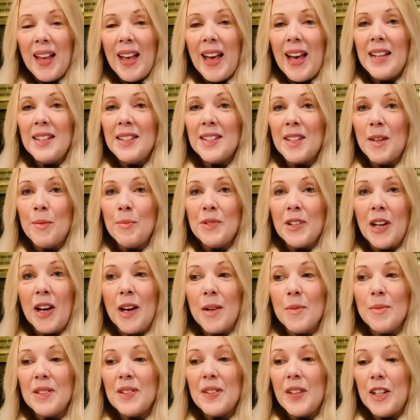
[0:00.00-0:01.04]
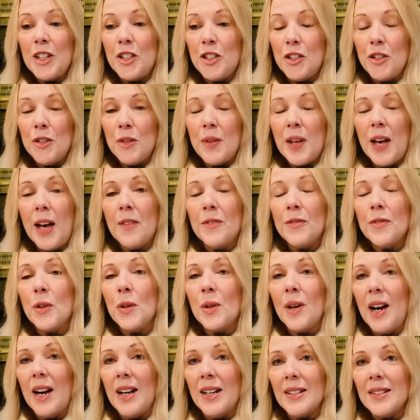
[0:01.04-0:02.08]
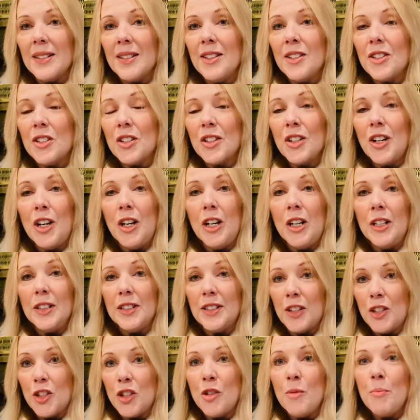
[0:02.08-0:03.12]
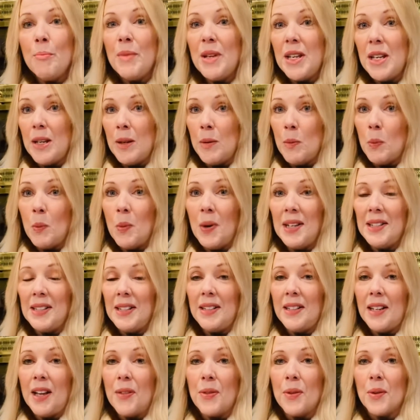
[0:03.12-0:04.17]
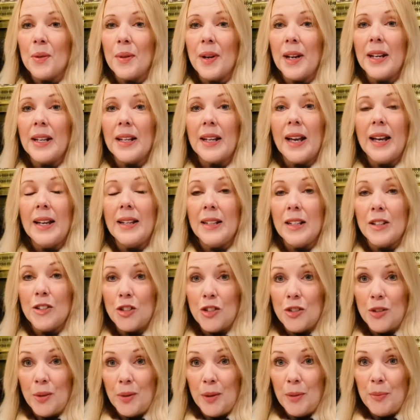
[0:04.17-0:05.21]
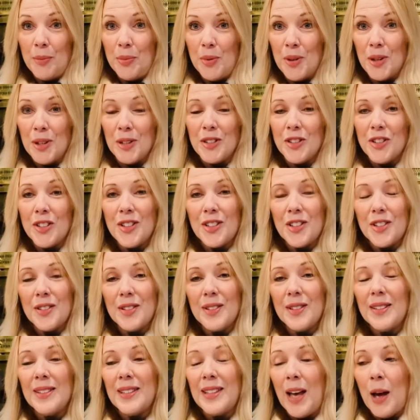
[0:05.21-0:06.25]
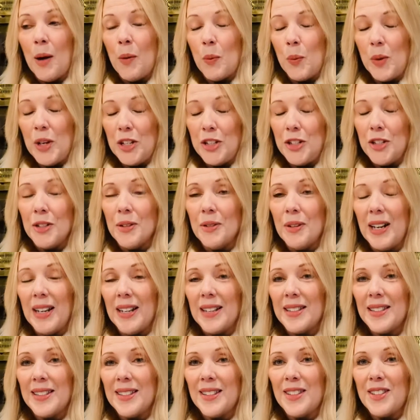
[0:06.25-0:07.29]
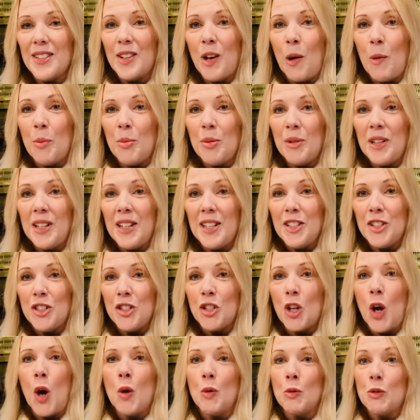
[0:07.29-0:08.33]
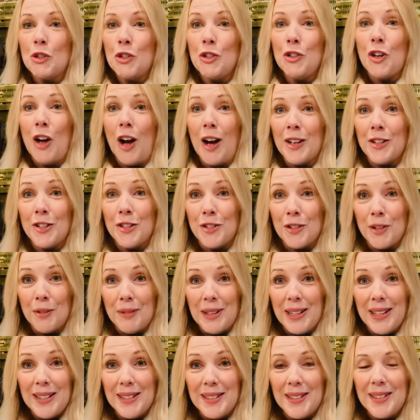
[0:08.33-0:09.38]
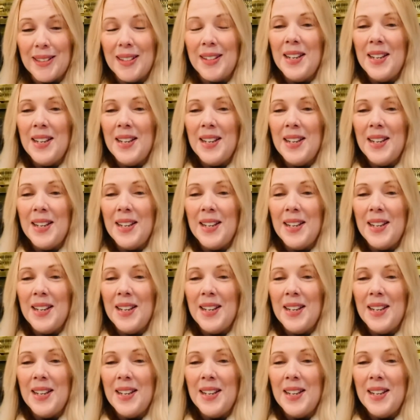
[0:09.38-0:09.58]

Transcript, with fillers: And sometimes they do that for us. It's called, to me, one anothering, and it's so important that we do it. So please don't not do it.